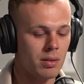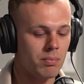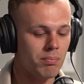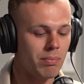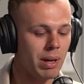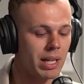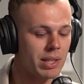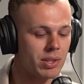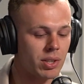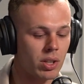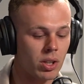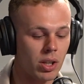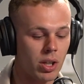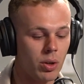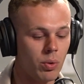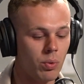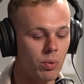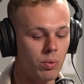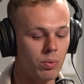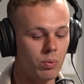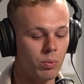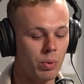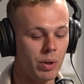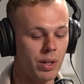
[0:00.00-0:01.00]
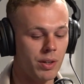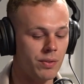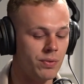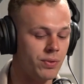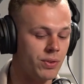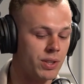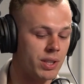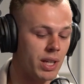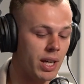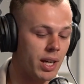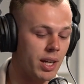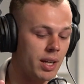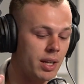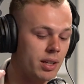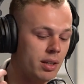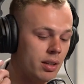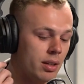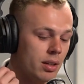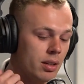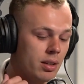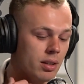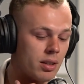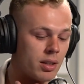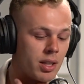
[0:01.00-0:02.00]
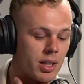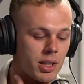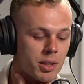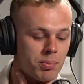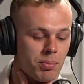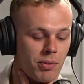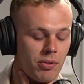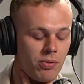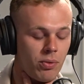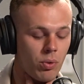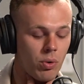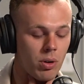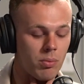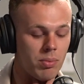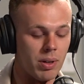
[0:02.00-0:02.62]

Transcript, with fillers: Basically, we've said this before,